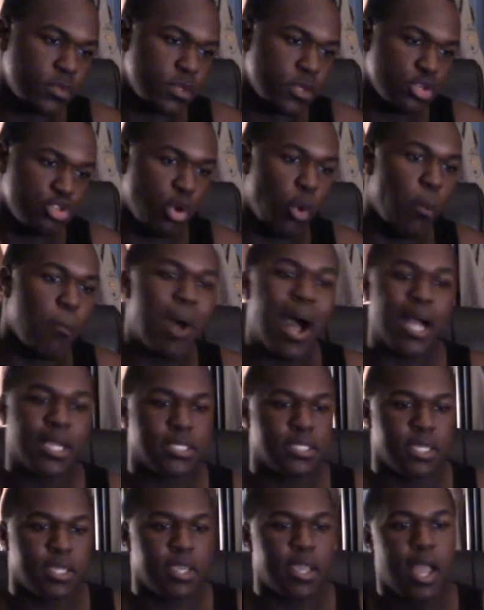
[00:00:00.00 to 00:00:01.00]
So
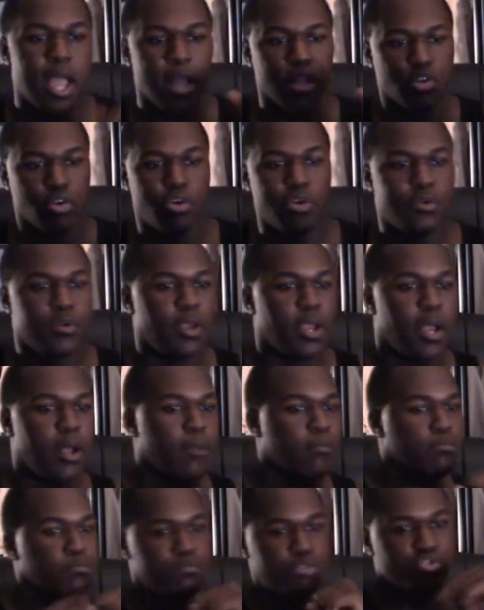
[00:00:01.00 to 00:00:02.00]
boxing, I learned
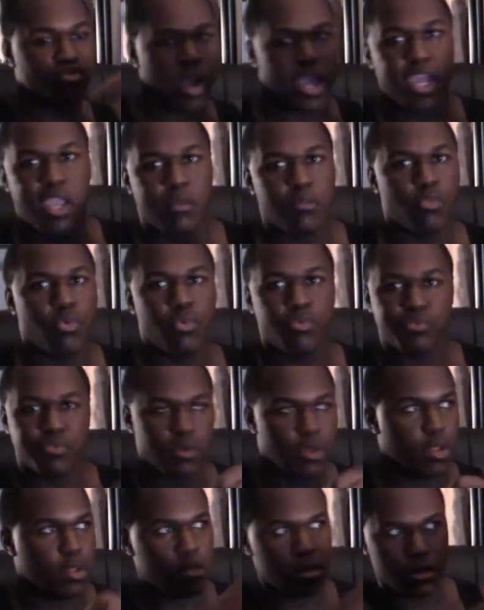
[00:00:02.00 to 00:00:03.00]
striking moves.
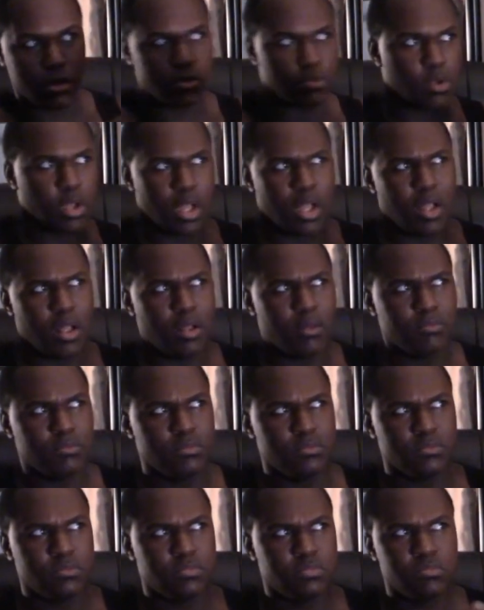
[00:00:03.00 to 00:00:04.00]
I learned,
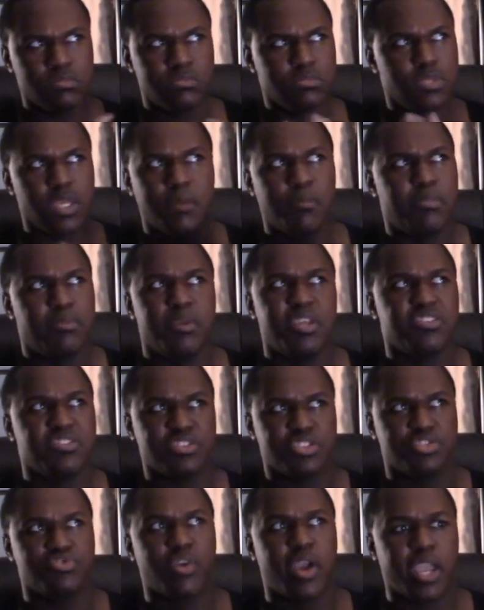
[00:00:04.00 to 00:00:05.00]
the
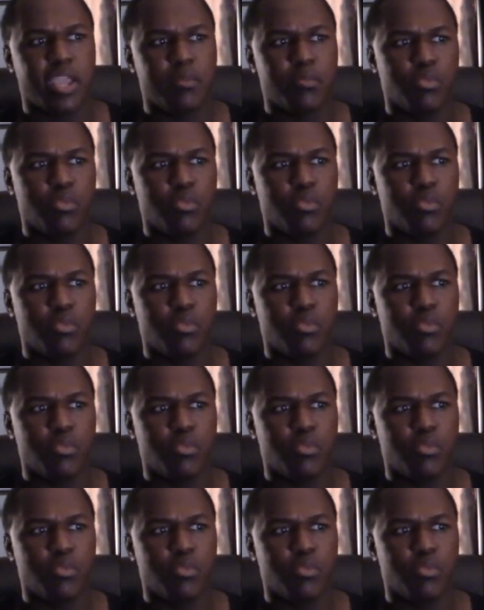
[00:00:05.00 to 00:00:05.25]
basic striking